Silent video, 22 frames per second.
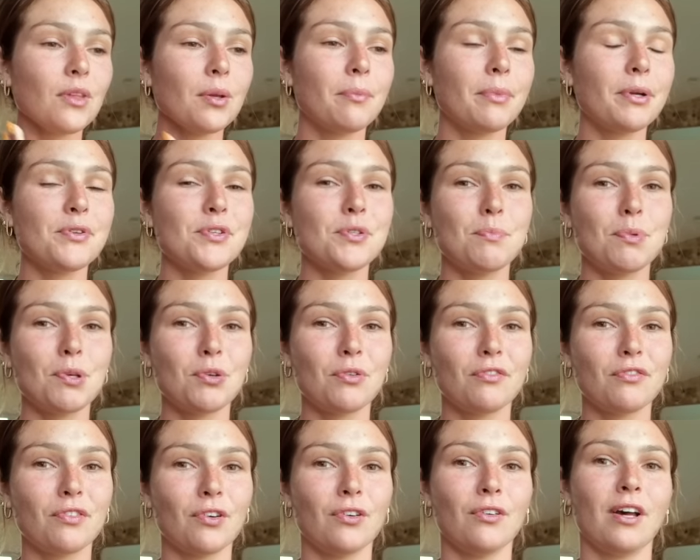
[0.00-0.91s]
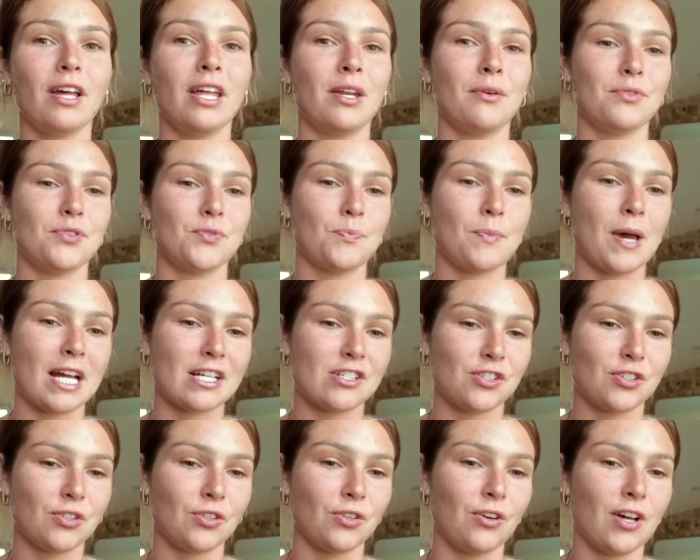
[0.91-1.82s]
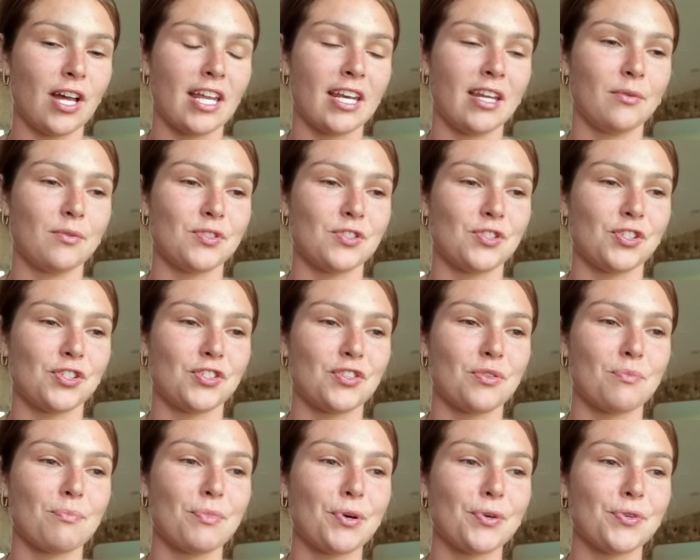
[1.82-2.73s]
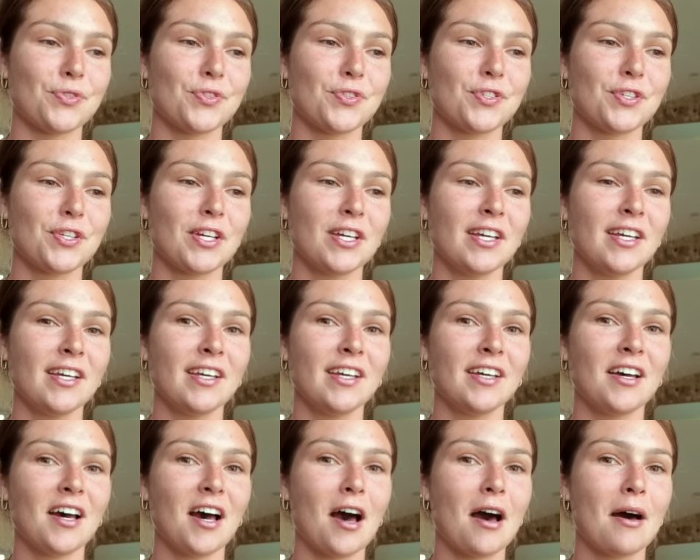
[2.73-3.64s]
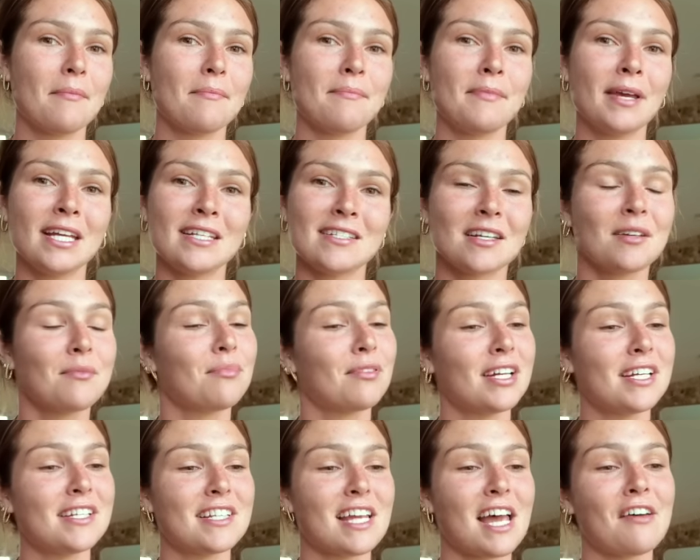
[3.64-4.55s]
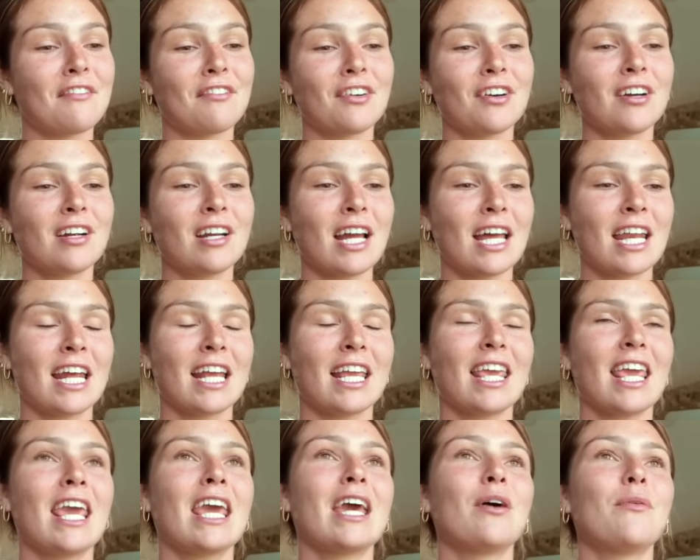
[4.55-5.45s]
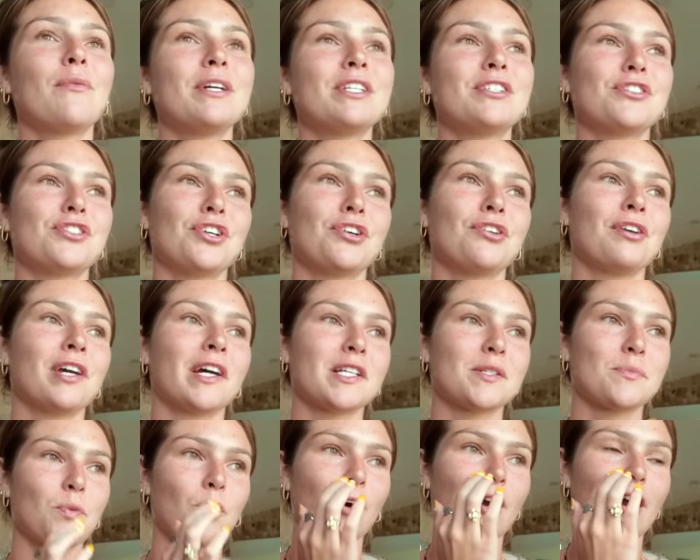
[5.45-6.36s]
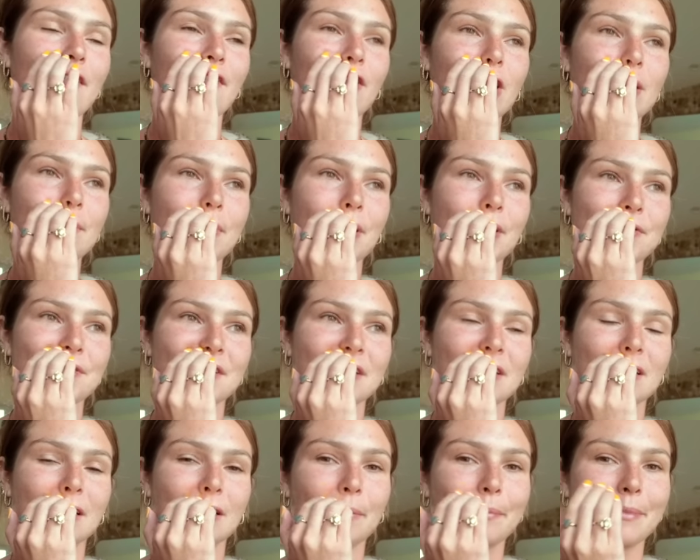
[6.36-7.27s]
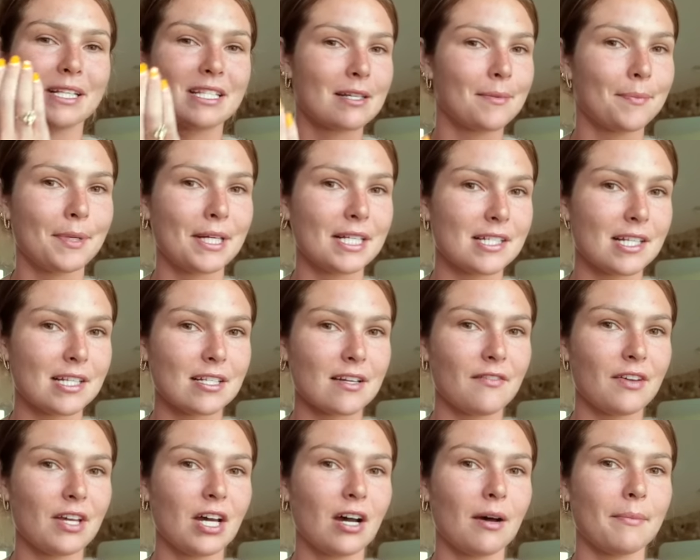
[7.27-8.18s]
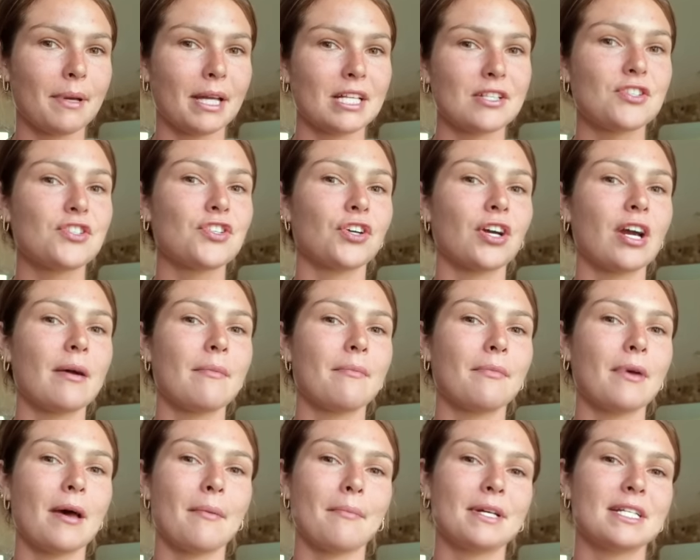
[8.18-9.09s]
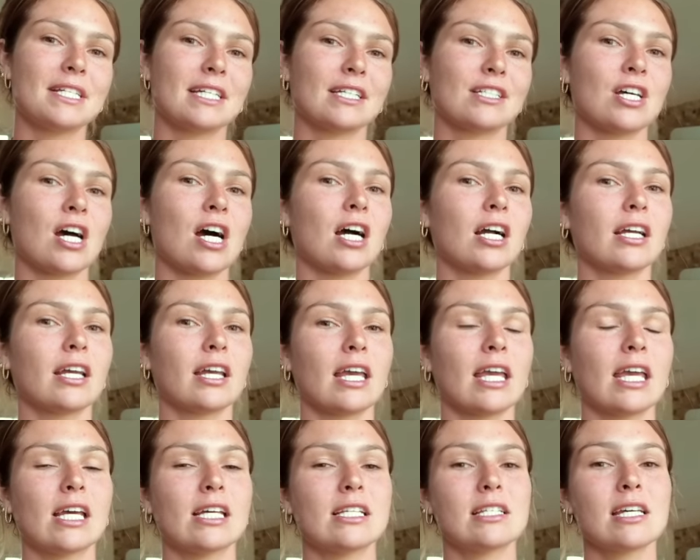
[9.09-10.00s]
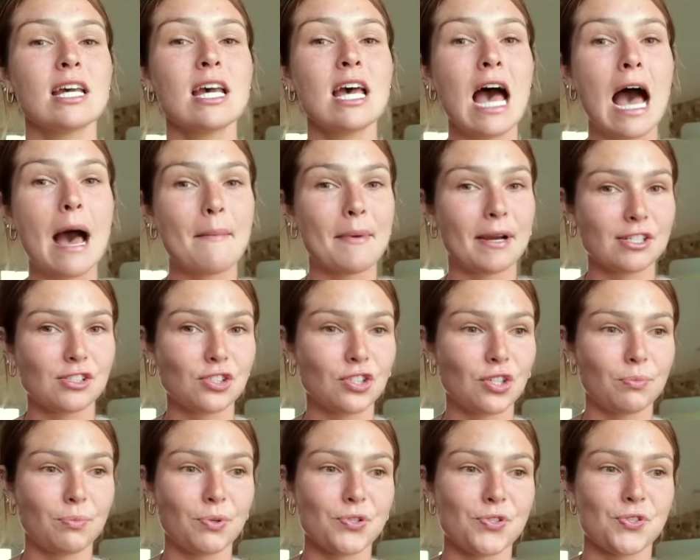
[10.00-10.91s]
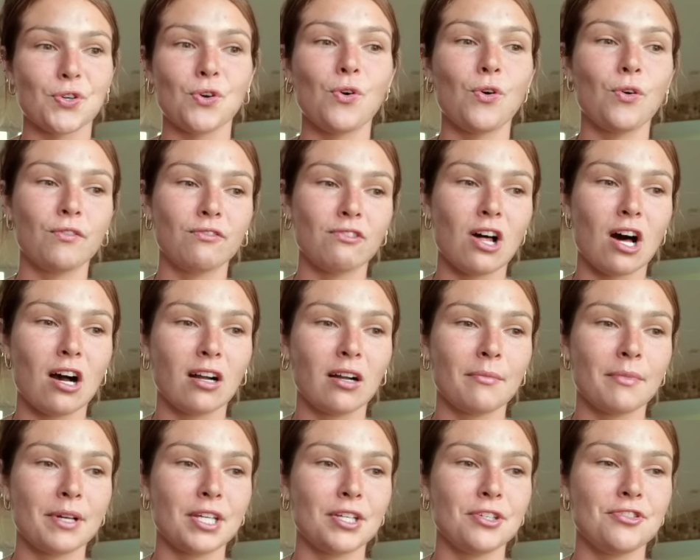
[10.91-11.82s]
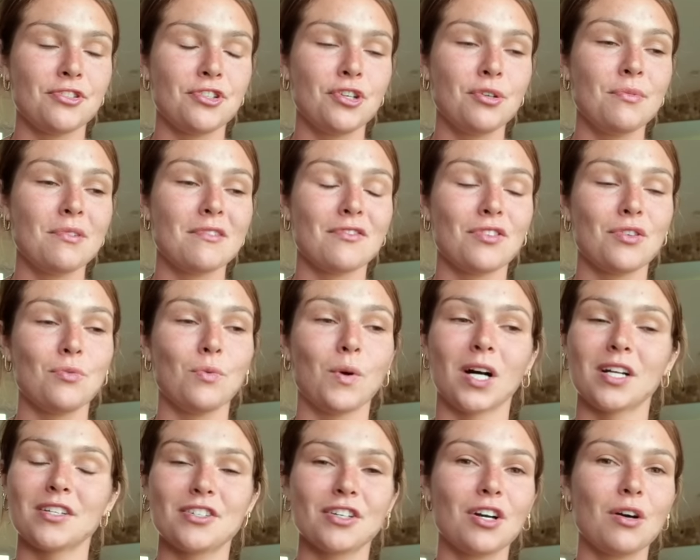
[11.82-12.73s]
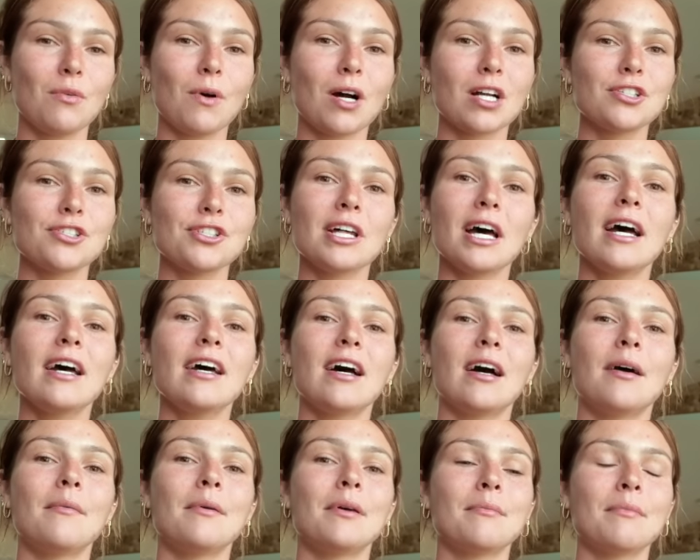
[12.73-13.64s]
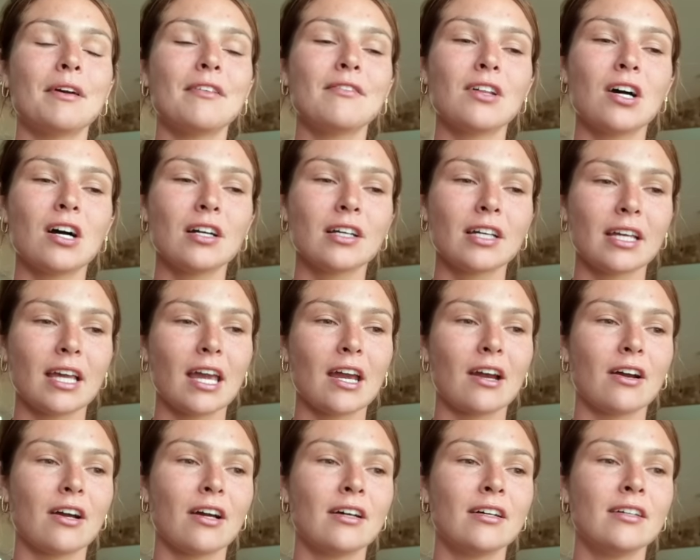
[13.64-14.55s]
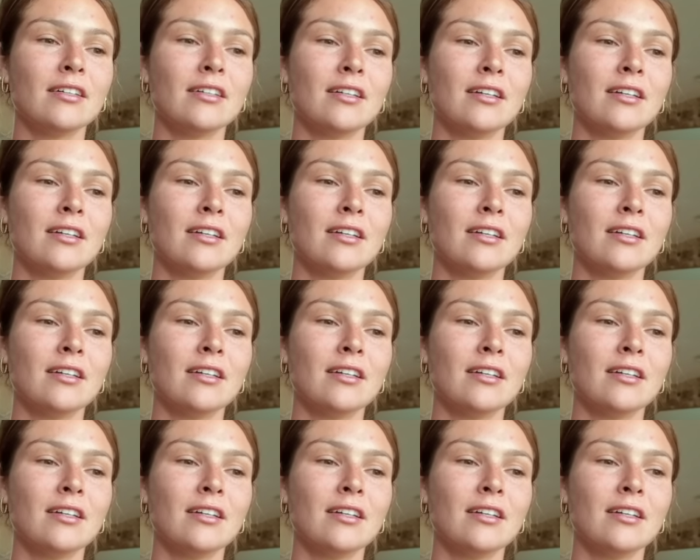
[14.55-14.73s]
But it was beautiful and it was magical and it was just the most amazing place ever. And I can't wait to show you guys more. I've already posted little bits and pieces of it on my Instagram and my TikTok. And I'm actually going to post a whole vlog on my YouTube if you want to go watch that. I'm in my vlogging era.